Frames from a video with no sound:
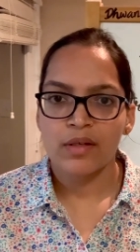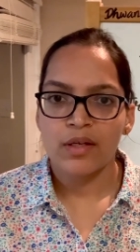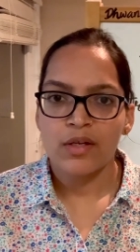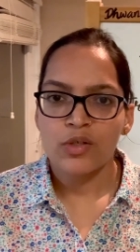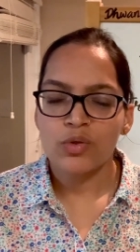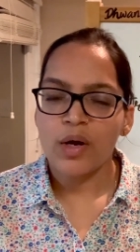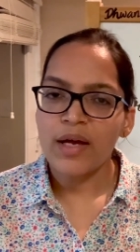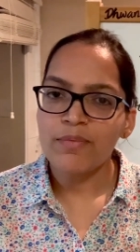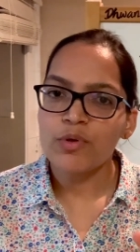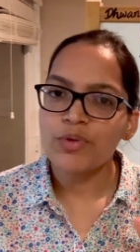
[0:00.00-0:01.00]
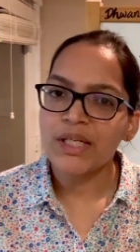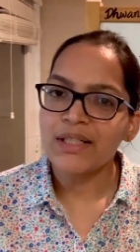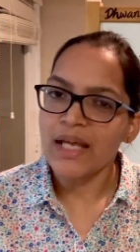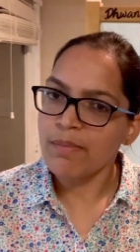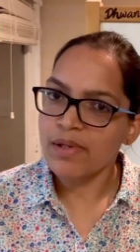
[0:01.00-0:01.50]
so I'm using
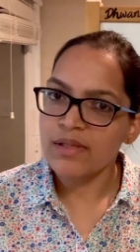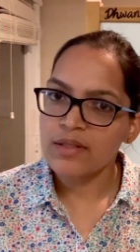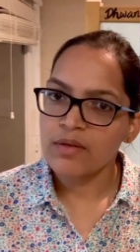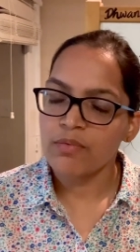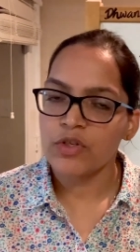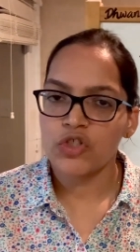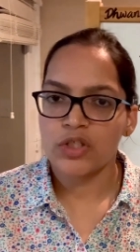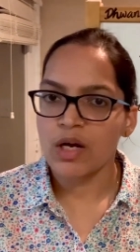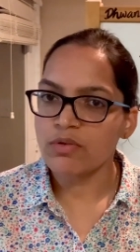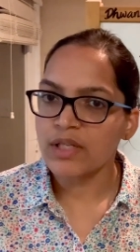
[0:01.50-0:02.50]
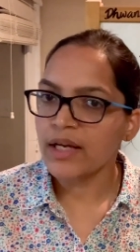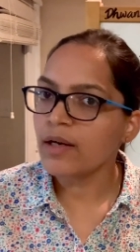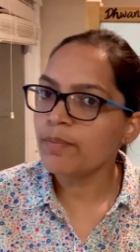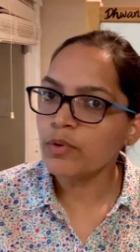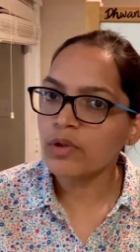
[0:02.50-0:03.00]
tables, which sounds like a
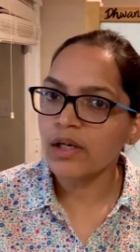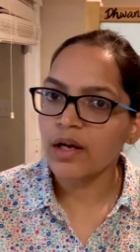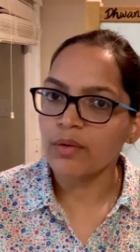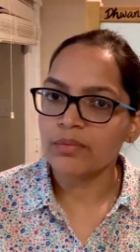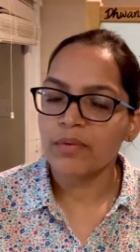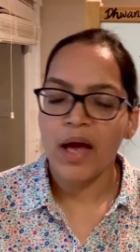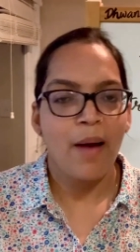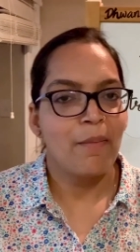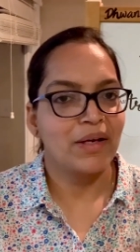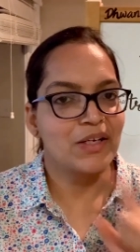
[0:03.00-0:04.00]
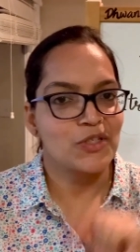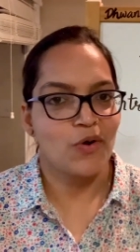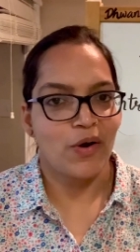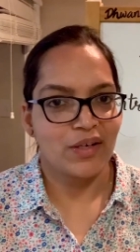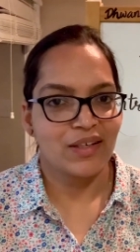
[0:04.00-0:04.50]
plural noun, but it's not.
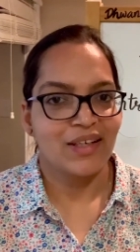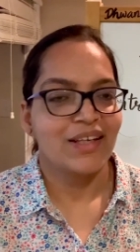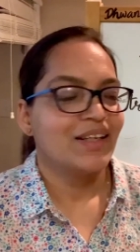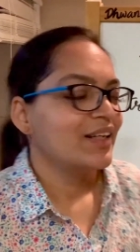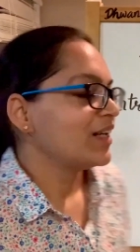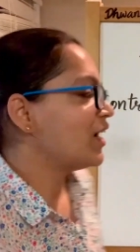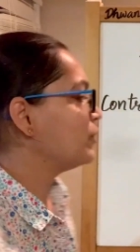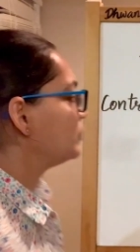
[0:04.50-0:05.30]
Now